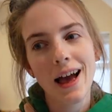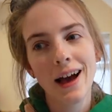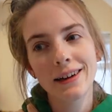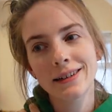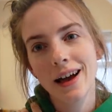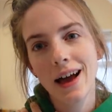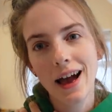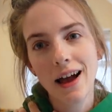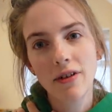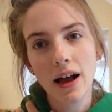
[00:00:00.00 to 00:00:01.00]
And I
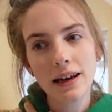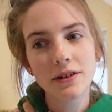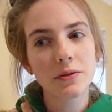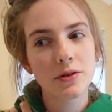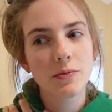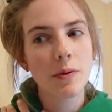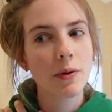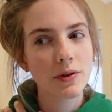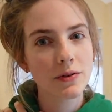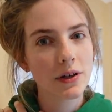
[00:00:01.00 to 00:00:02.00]
have, I literally just be
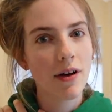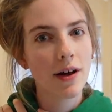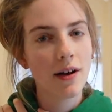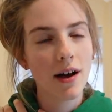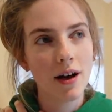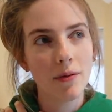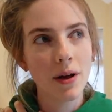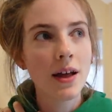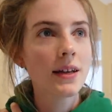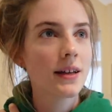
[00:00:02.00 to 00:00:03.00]
pottering around at home.
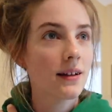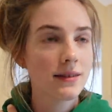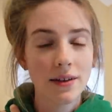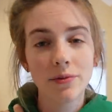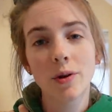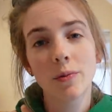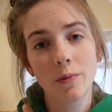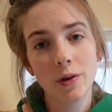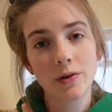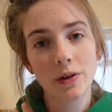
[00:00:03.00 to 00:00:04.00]
Now, there's nothing wrong with
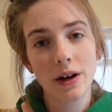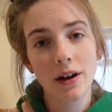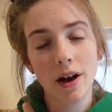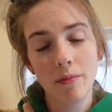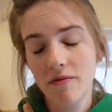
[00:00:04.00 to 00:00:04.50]
pottering around at home.